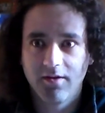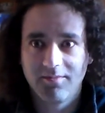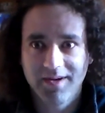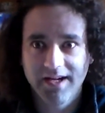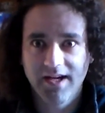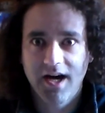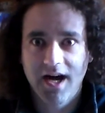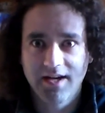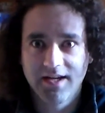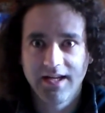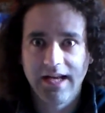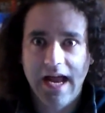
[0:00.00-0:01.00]
Oh my
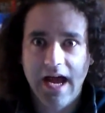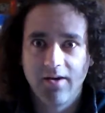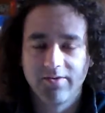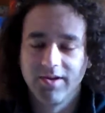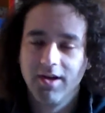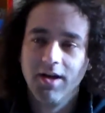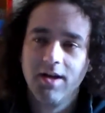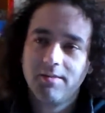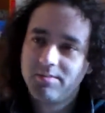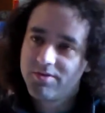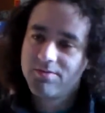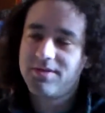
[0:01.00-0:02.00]
God, get out.
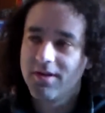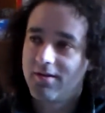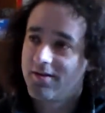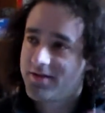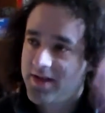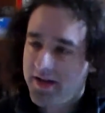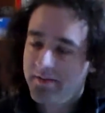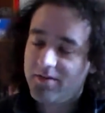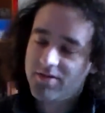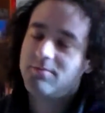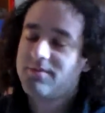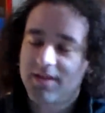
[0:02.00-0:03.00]
She was here all the time,
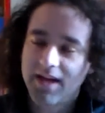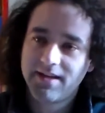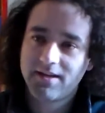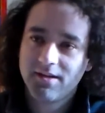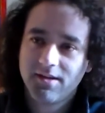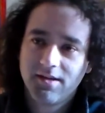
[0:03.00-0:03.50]
and she was like,